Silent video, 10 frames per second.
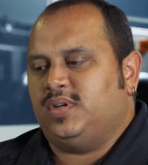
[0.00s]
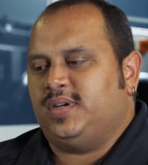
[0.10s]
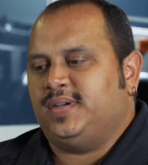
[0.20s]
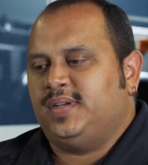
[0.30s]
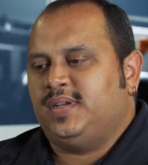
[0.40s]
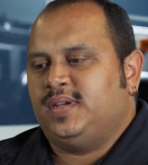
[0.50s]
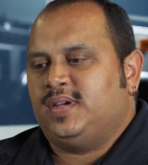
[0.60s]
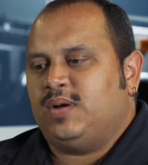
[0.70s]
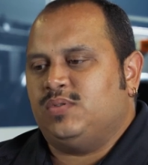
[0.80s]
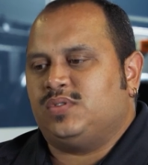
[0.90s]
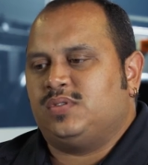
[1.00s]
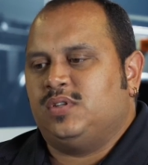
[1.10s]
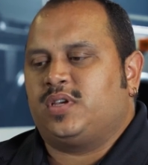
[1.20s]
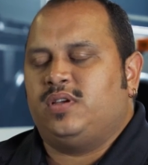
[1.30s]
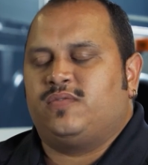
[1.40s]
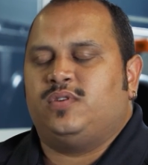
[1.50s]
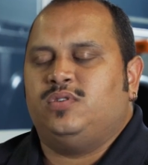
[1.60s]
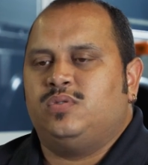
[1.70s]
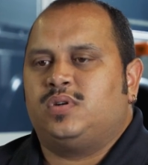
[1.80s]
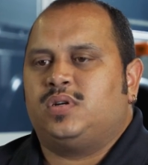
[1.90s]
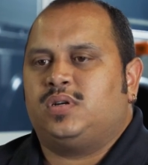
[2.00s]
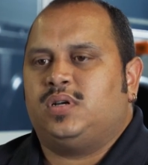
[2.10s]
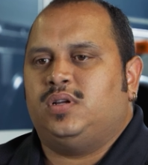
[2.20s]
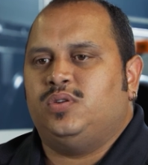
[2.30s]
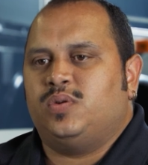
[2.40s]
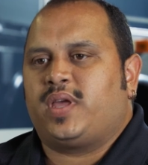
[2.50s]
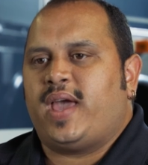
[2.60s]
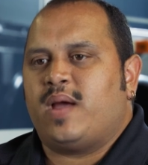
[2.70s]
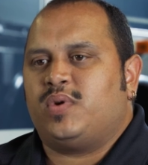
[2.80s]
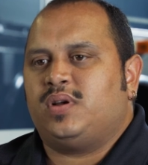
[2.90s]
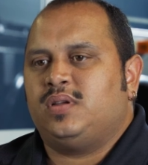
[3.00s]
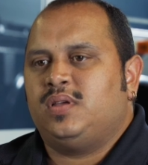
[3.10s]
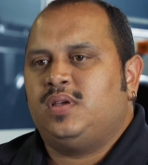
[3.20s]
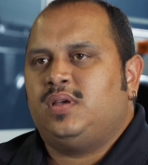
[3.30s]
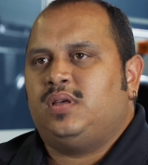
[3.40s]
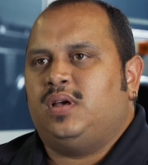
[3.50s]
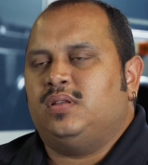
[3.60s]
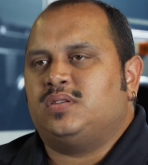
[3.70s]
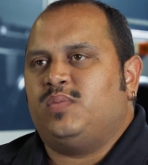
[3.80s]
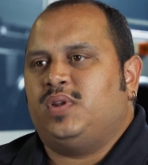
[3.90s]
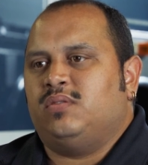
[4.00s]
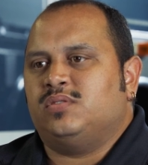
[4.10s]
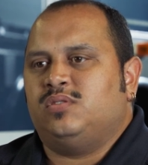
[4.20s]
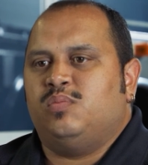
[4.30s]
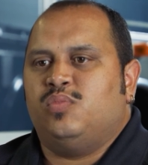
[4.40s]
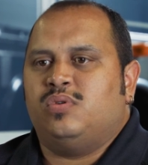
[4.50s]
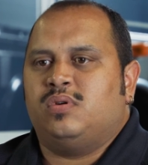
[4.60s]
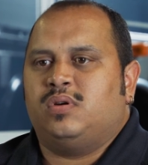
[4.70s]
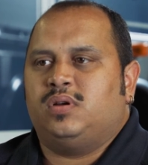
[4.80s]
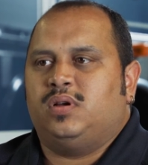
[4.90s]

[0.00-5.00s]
Uh, I was looking for a newer, uh, newer camera. Uh, it's something that was a little more